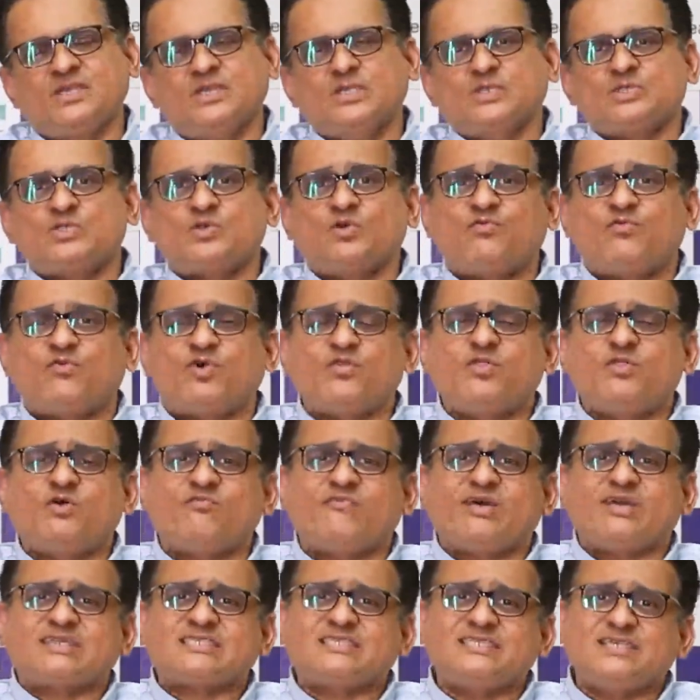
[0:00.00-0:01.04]
So for the
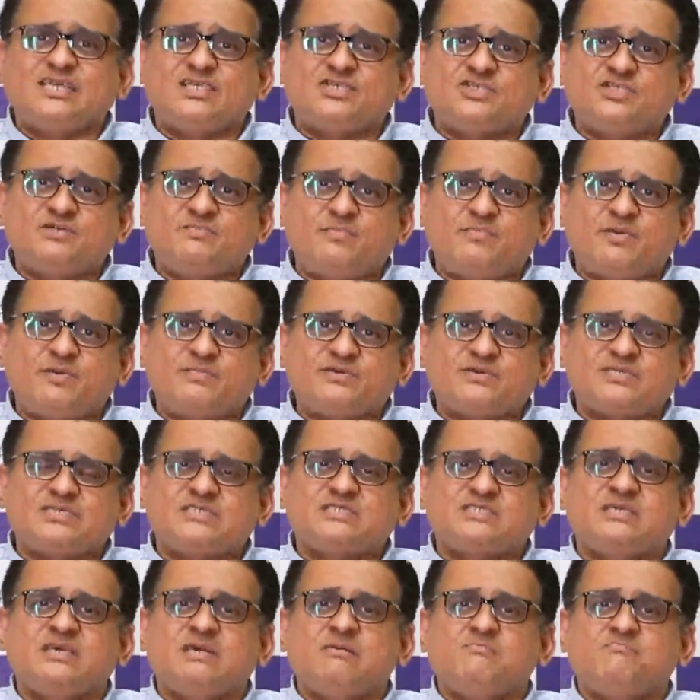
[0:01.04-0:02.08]
vaccination
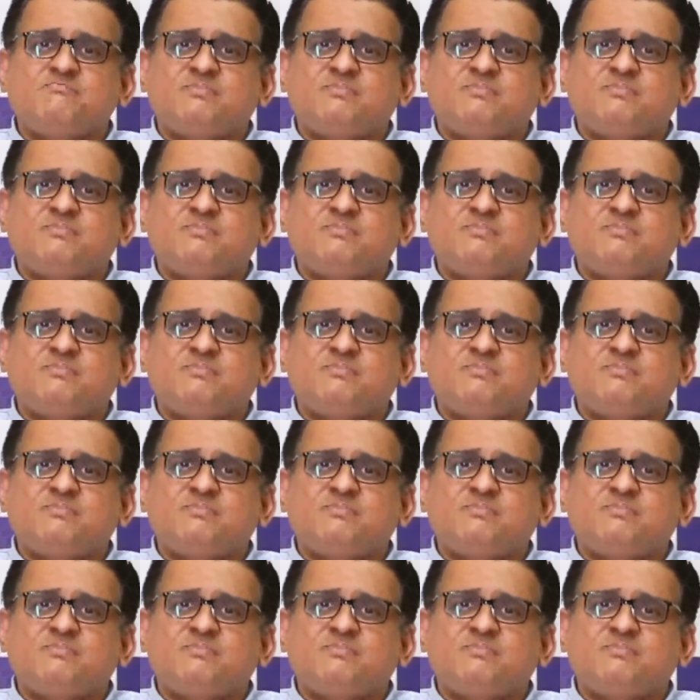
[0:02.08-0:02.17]
purposes,